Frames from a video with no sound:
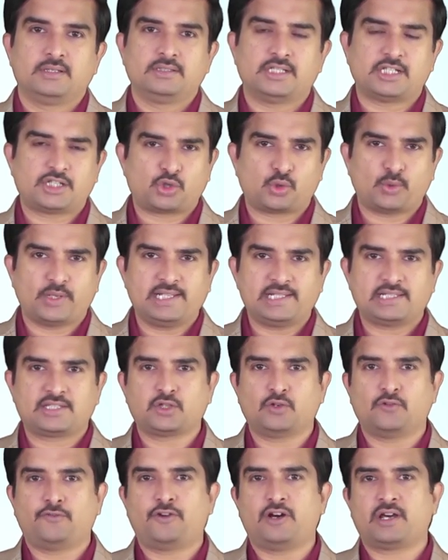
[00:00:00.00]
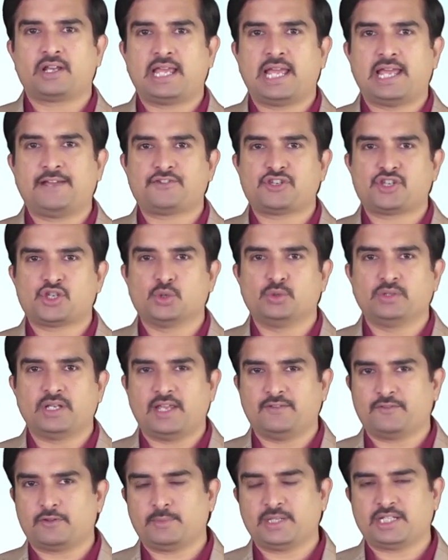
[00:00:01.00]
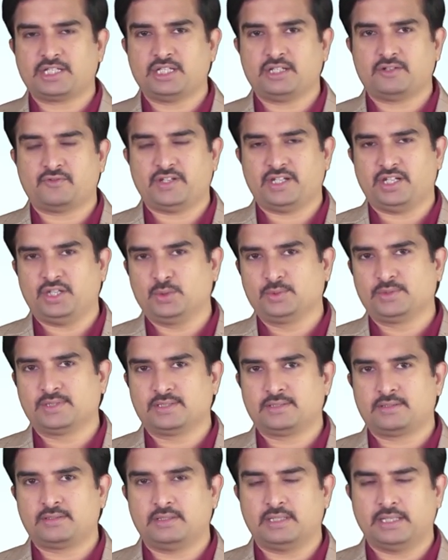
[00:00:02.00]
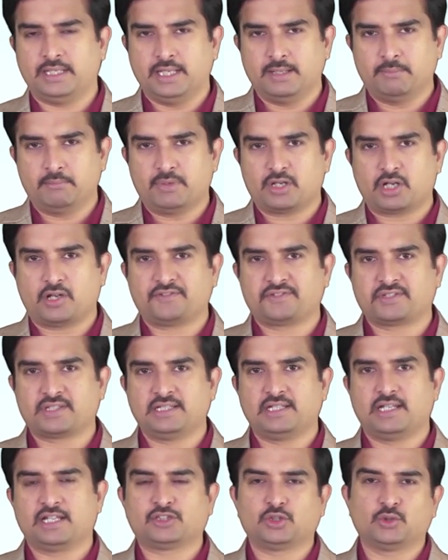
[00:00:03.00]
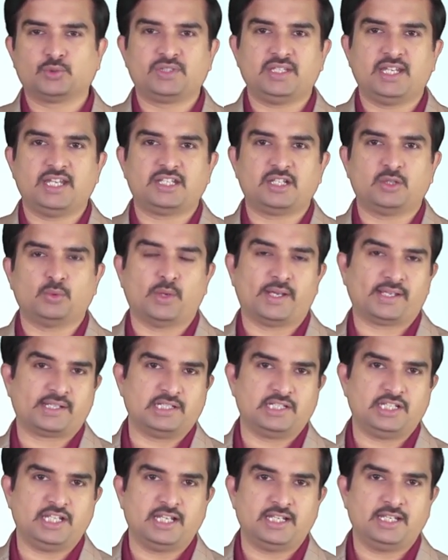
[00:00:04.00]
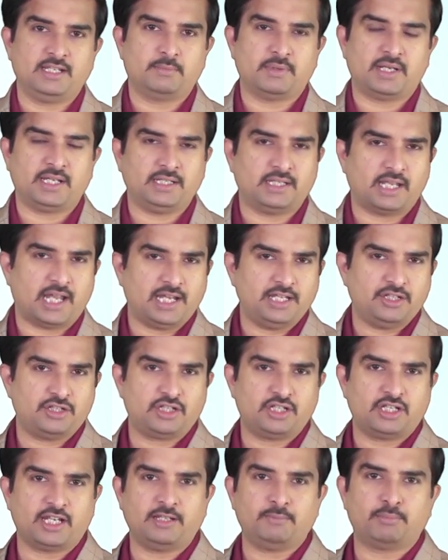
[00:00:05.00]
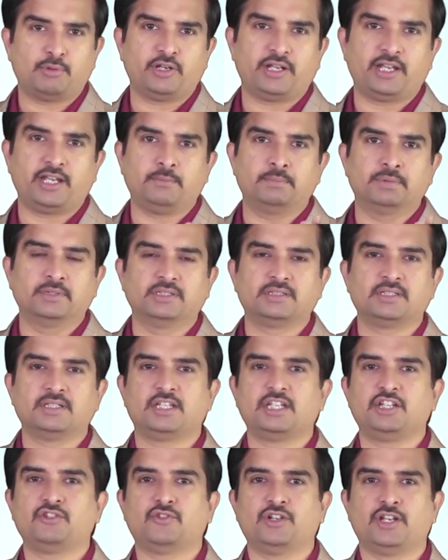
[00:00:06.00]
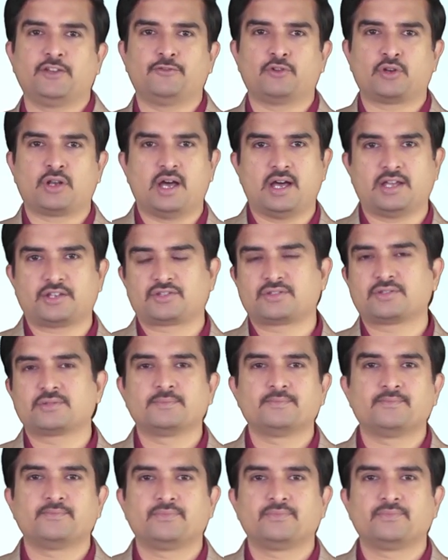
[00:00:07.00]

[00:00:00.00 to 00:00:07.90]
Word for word: The trials so far have shown ivermectin reduces the number of cell-associated viral D N A by ninety-nine point eight percent in twenty-four hours.